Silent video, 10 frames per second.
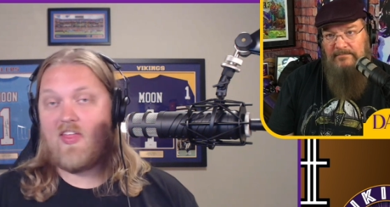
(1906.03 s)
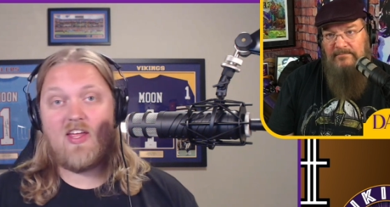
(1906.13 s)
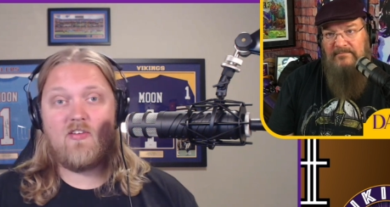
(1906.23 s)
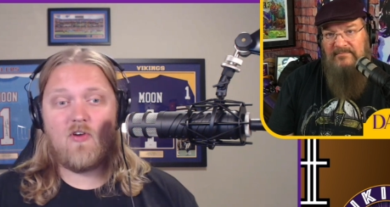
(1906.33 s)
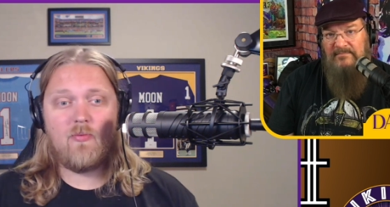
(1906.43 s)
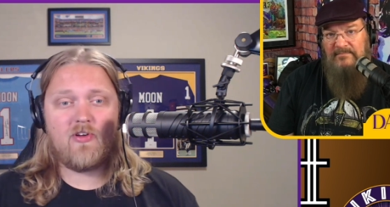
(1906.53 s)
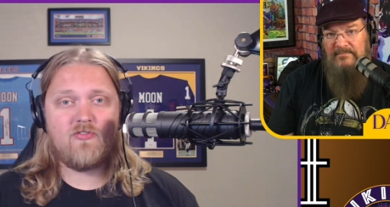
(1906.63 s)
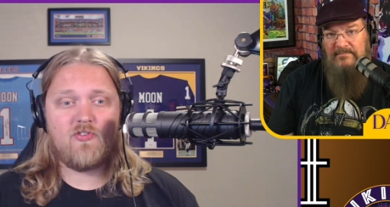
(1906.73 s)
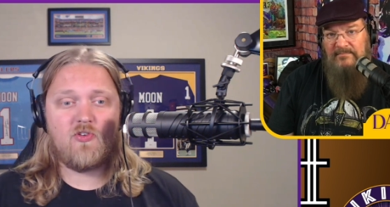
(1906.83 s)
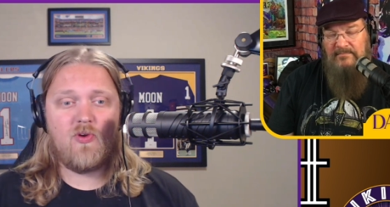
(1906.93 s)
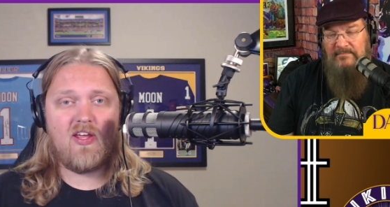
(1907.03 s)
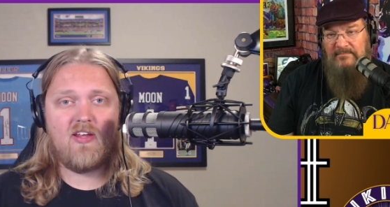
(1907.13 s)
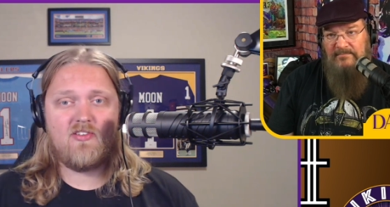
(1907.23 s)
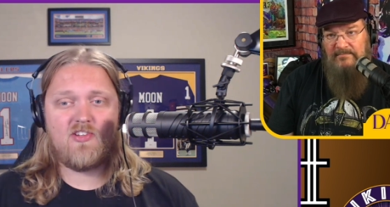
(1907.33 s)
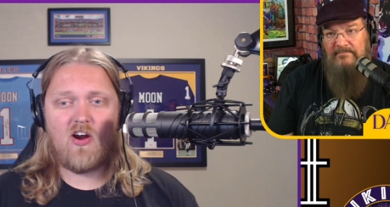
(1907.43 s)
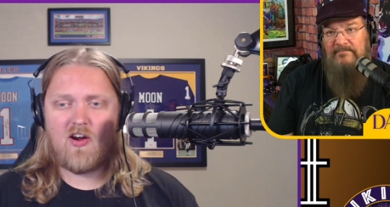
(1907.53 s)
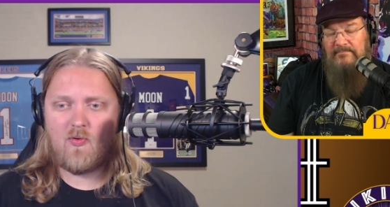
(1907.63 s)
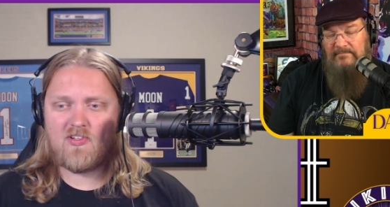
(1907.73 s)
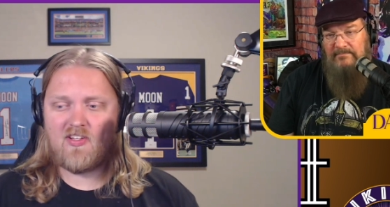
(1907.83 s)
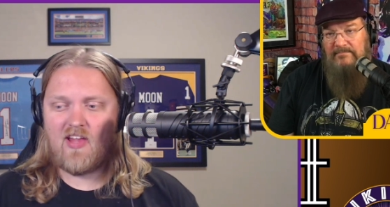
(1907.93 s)
Speaker 1: Thank you very much for tuning in. Sorry it
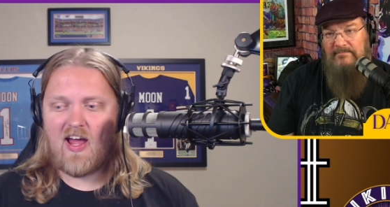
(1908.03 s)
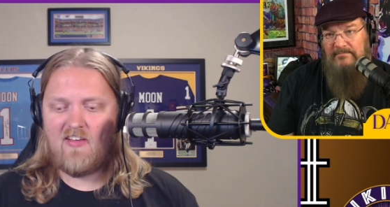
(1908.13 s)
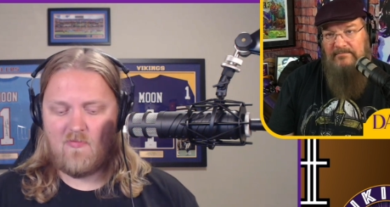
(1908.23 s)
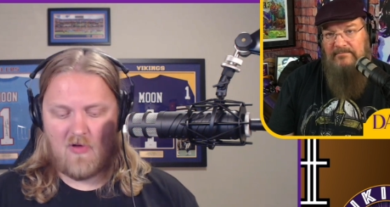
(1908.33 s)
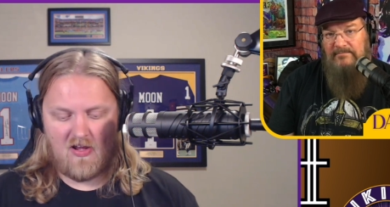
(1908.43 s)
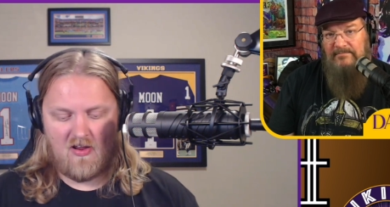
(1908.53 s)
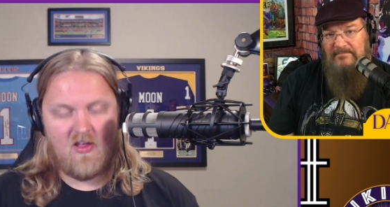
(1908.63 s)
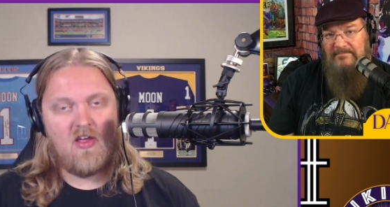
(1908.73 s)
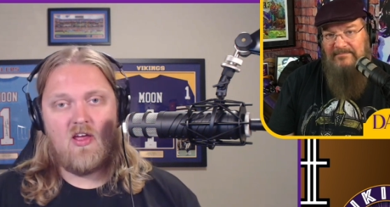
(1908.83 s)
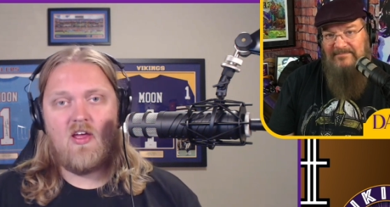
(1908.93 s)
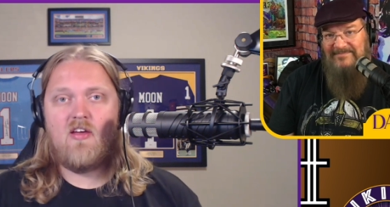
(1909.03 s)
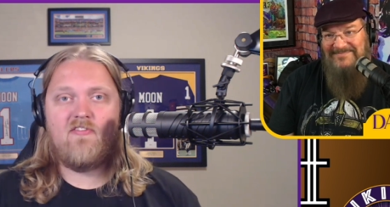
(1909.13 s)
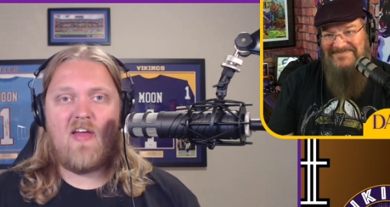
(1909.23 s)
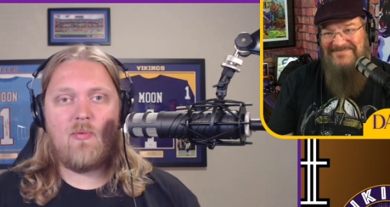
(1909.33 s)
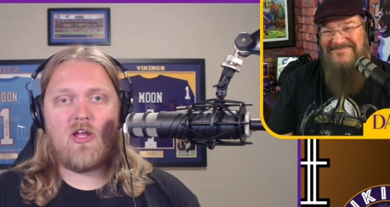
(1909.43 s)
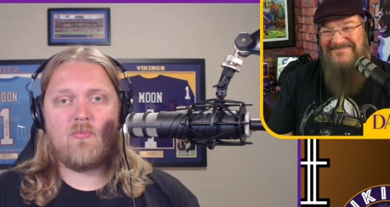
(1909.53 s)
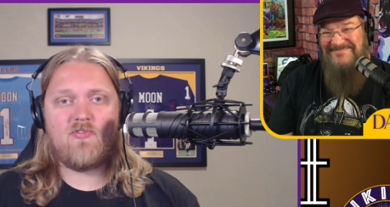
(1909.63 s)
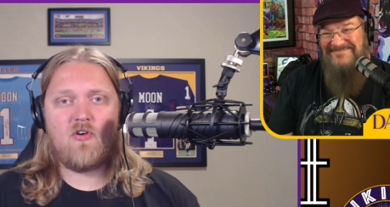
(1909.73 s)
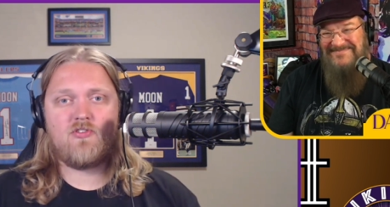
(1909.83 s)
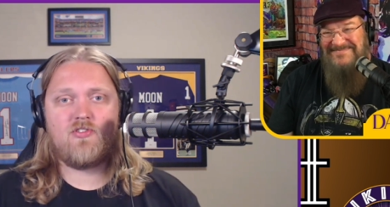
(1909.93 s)
wasn't live, but family
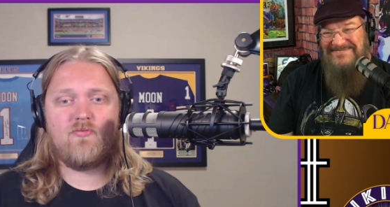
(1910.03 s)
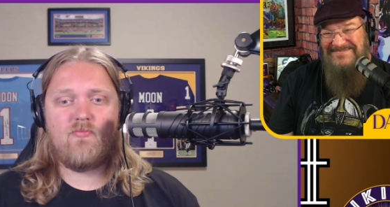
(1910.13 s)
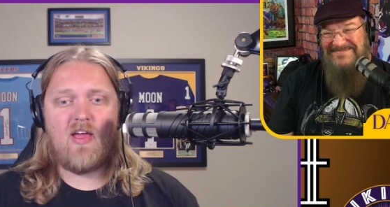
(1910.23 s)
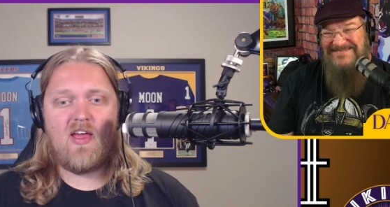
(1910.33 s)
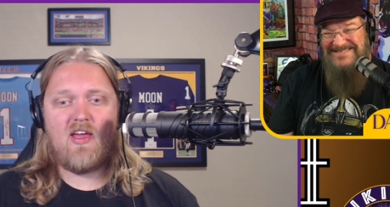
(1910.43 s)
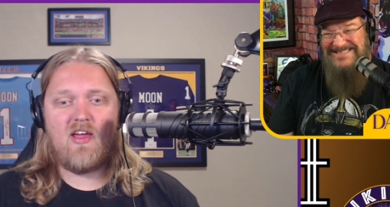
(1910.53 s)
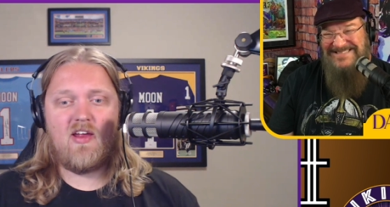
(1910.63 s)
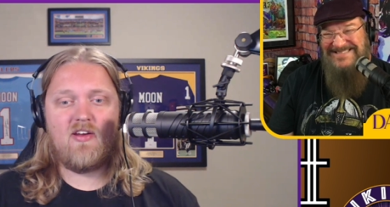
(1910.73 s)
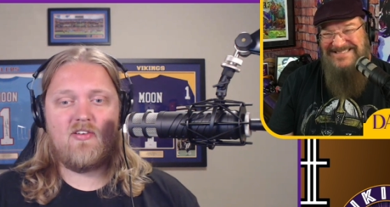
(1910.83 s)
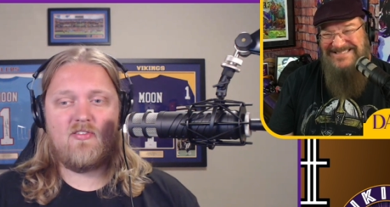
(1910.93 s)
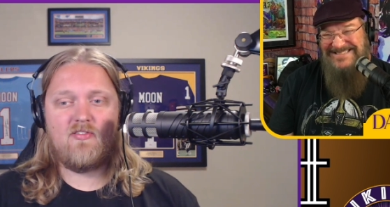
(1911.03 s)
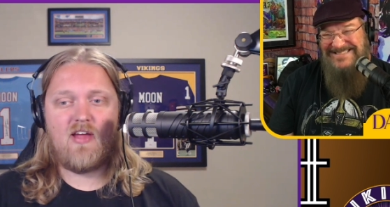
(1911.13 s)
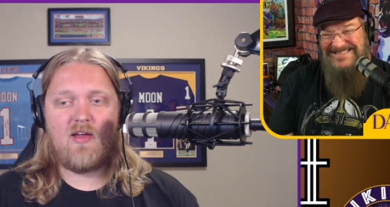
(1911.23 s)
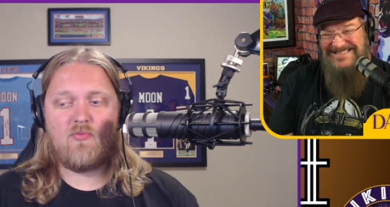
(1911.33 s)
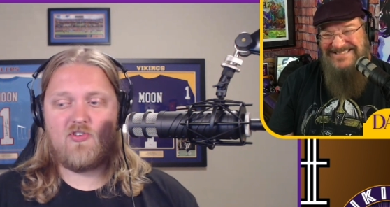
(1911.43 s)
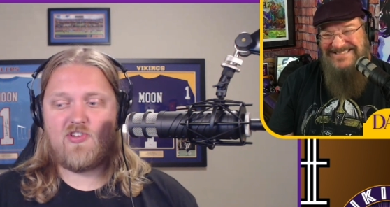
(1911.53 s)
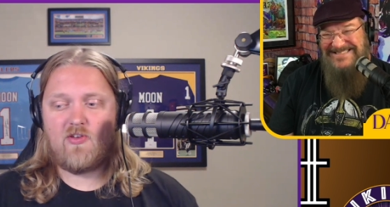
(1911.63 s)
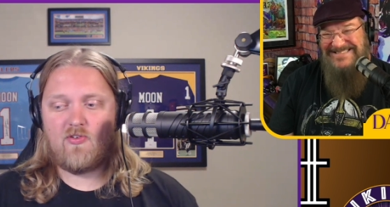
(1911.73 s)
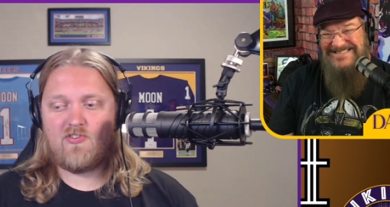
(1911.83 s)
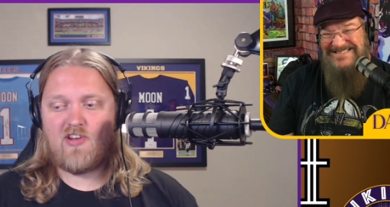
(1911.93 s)
comes first, and I
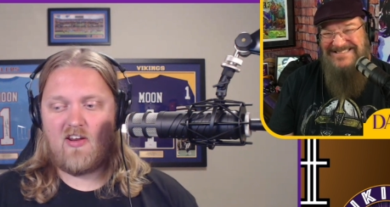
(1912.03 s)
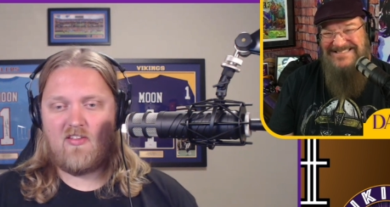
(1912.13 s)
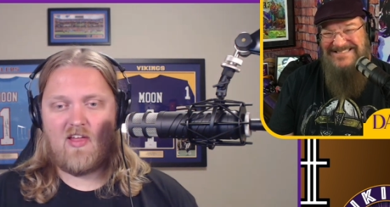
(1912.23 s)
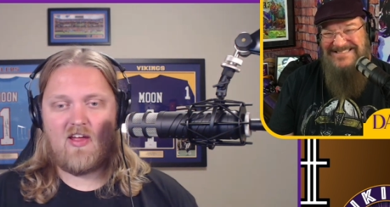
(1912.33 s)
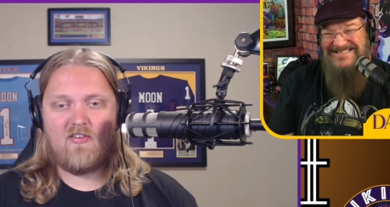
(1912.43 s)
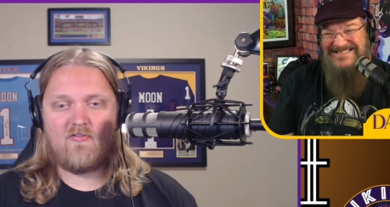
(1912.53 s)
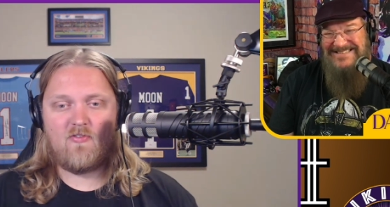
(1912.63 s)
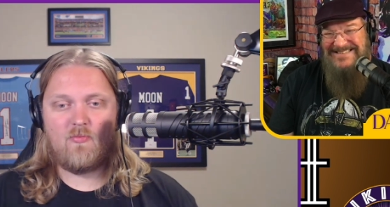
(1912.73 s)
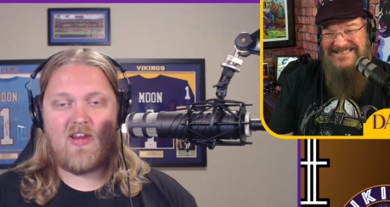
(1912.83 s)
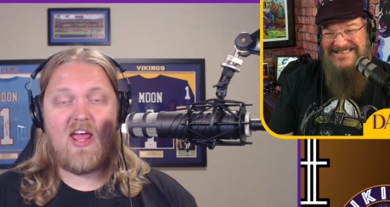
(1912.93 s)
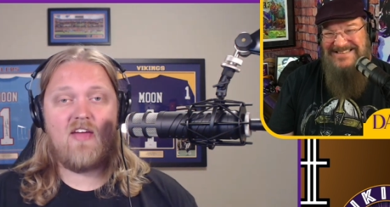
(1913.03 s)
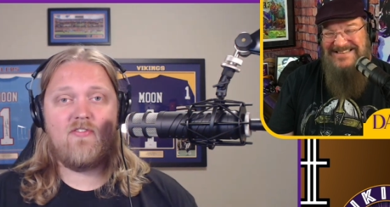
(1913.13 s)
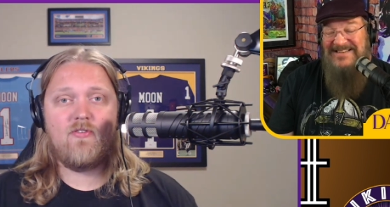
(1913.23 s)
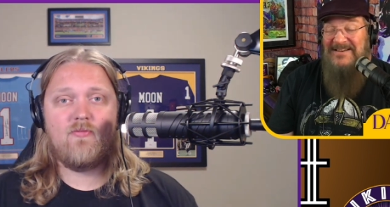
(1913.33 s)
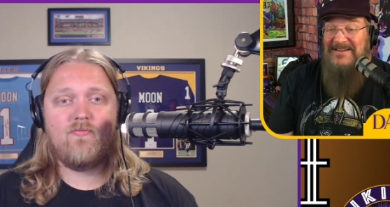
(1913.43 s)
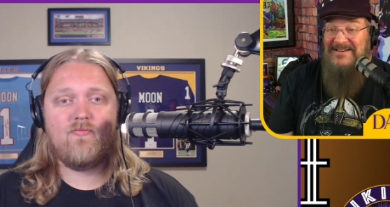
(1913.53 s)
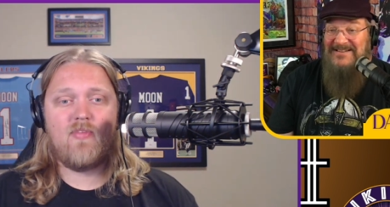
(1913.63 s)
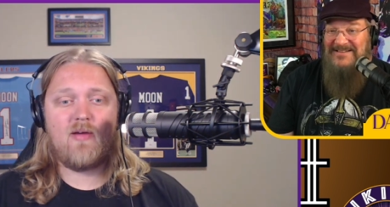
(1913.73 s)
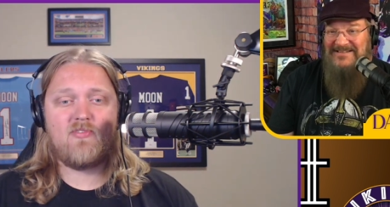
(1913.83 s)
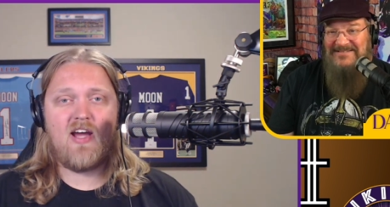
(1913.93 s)
appreciate you understanding that. From Dave,
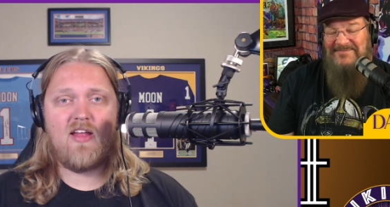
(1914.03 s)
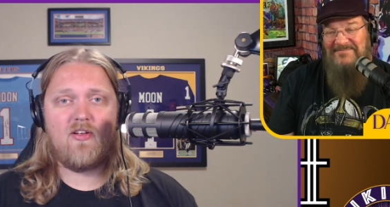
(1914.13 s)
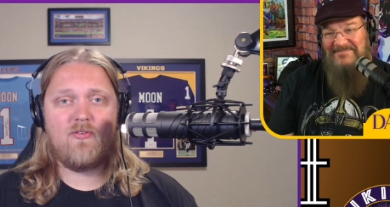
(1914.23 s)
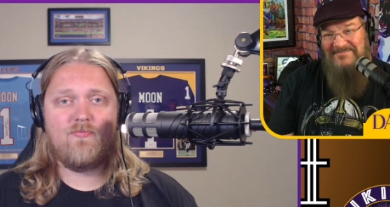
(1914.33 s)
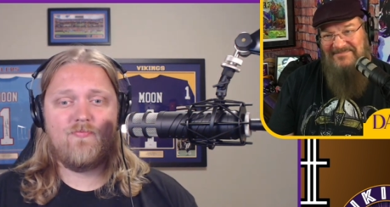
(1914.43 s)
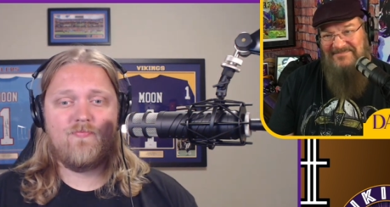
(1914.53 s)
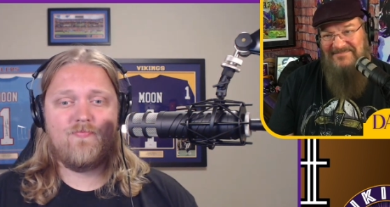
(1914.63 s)
I'm Tyler.